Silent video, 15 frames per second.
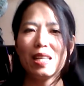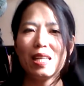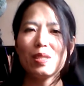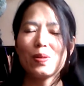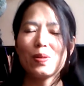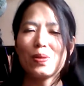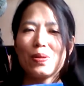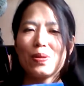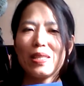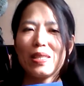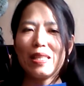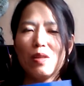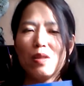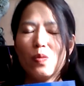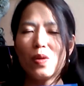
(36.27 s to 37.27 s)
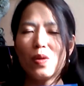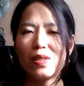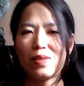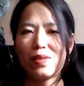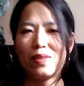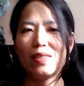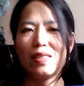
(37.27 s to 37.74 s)
So he
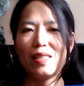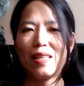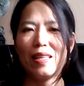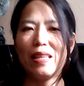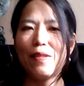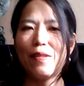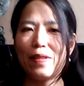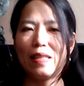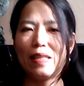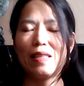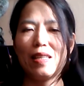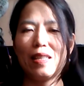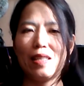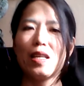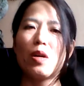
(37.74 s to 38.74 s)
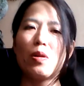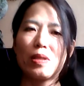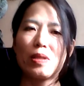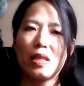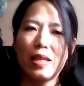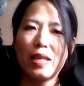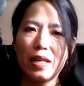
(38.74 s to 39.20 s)
was living in our
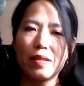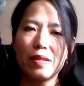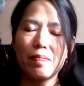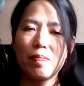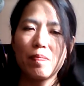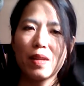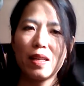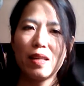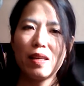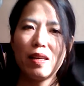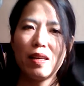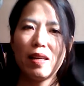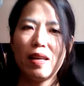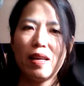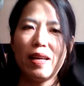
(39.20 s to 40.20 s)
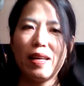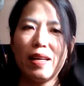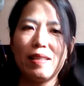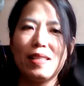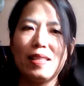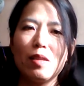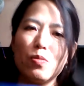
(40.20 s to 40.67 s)
time,
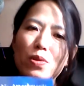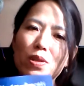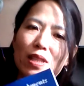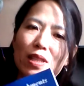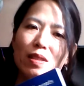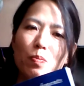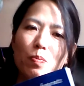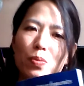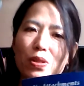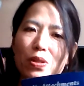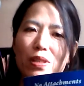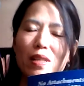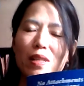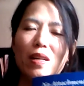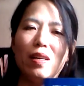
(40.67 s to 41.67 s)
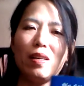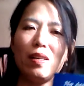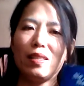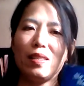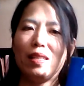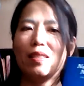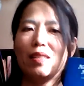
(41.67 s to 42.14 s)
and he wrote this book
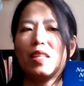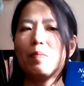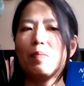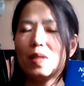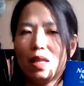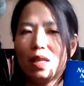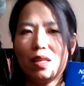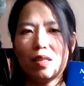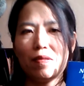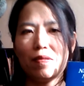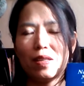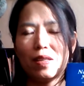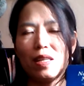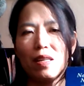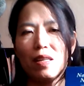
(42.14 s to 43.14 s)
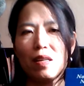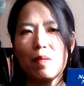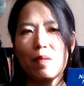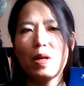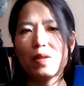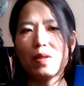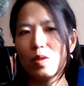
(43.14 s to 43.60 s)
himself
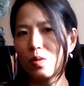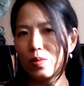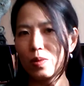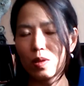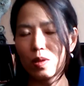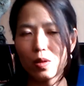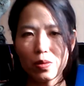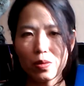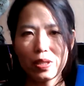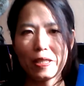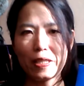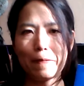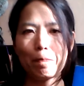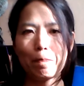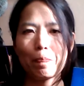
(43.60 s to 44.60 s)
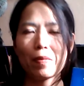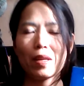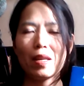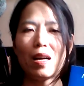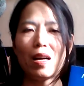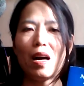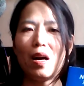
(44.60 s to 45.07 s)
about his own story,
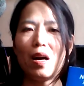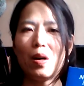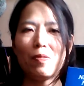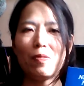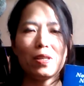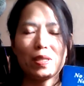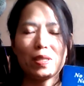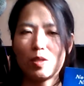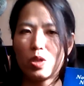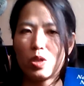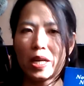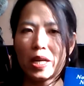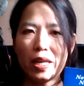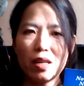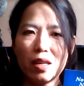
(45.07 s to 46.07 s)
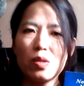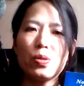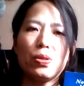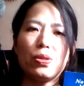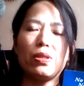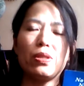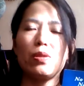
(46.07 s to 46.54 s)
how from his
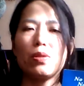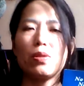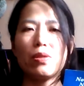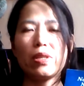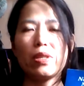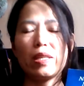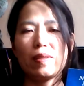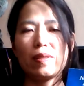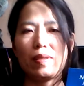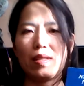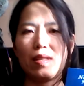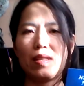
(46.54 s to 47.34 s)
childhood through his